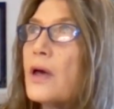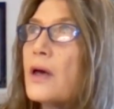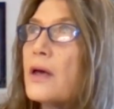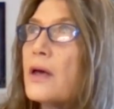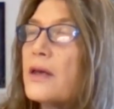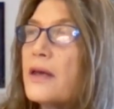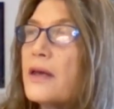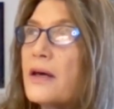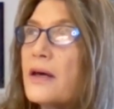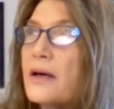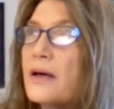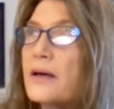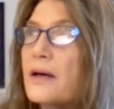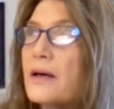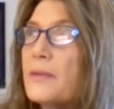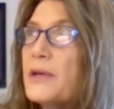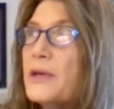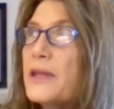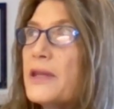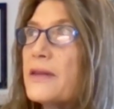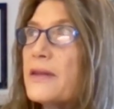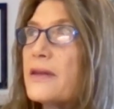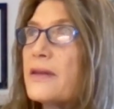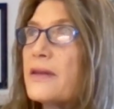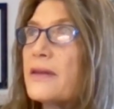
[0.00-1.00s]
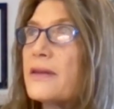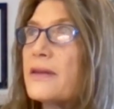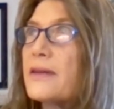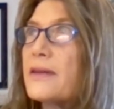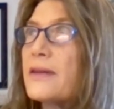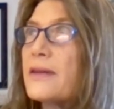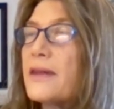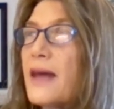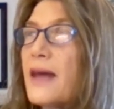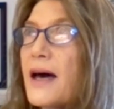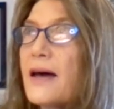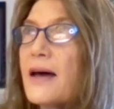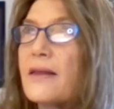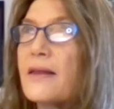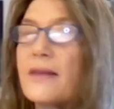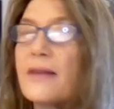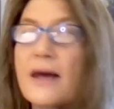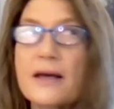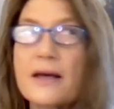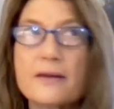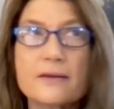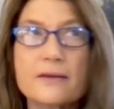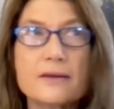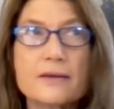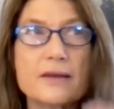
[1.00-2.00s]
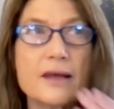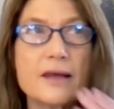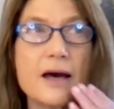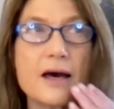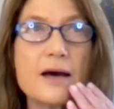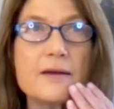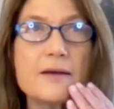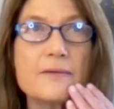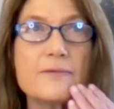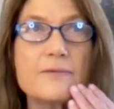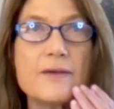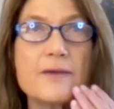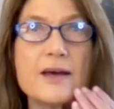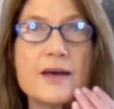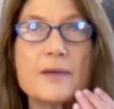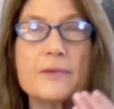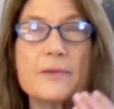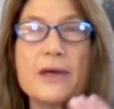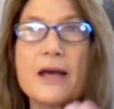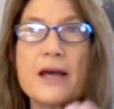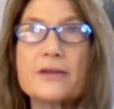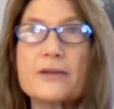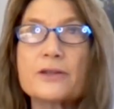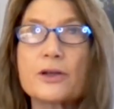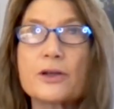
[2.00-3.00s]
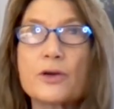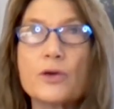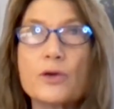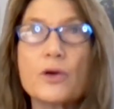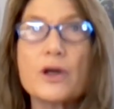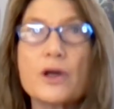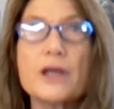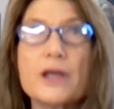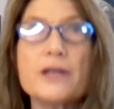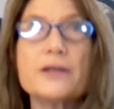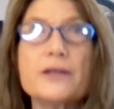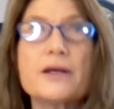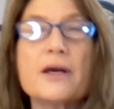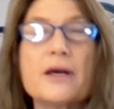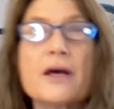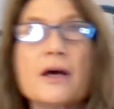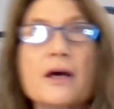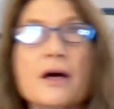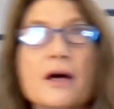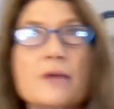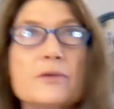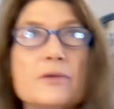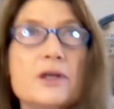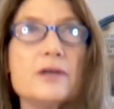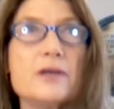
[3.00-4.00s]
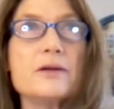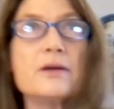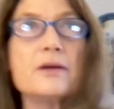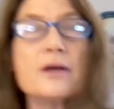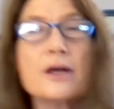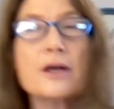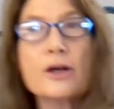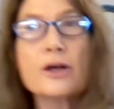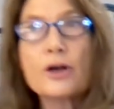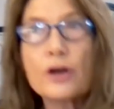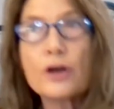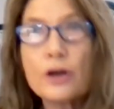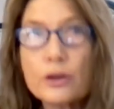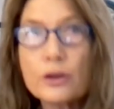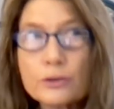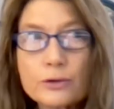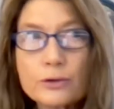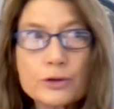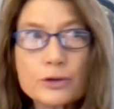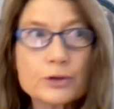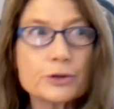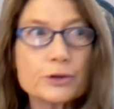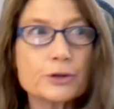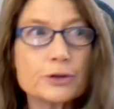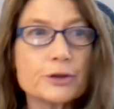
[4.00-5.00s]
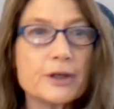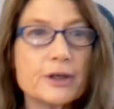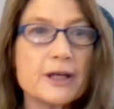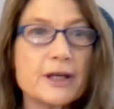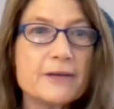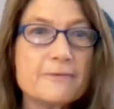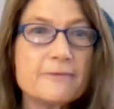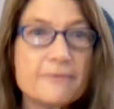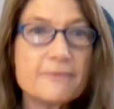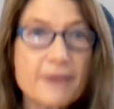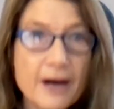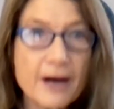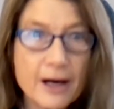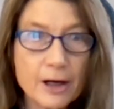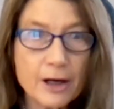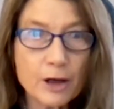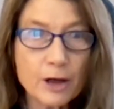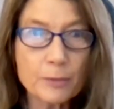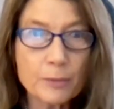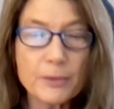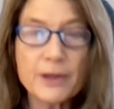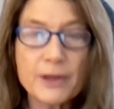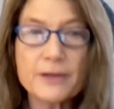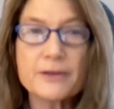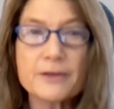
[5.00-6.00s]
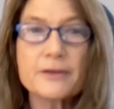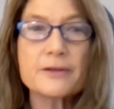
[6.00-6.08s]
Yeah, I mean, that family has a great, I mean, culture, environment,